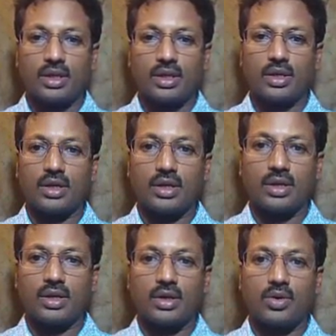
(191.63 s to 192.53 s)
And
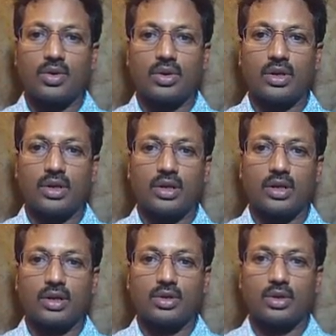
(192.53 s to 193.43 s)
hold
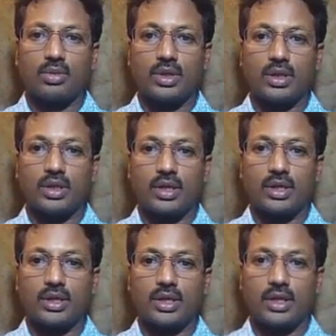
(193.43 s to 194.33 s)
the control button and
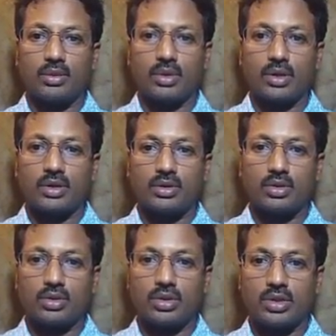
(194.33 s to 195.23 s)
click the other one,
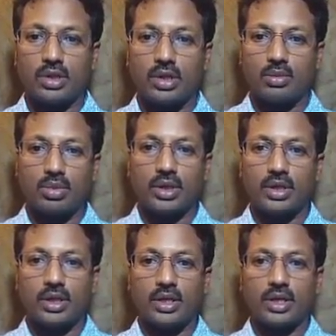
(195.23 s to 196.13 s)
so this will
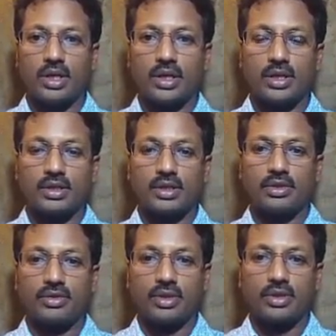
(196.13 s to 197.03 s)
complete the entire
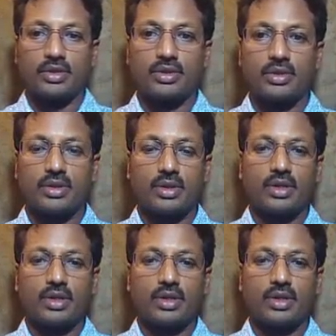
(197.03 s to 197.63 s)
surface.